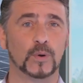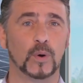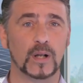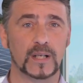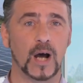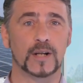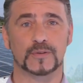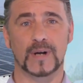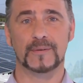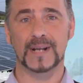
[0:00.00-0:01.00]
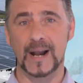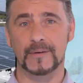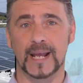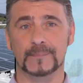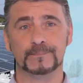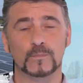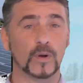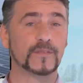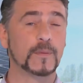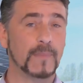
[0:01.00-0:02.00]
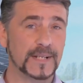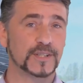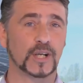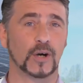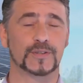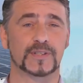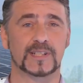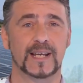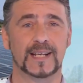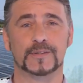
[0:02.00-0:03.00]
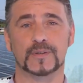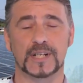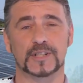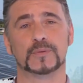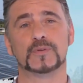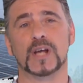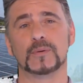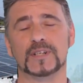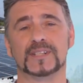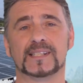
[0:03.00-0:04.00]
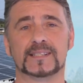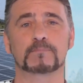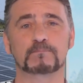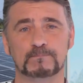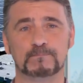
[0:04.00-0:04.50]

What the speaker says: for large ground area, one of the major costs in a traditional solar system.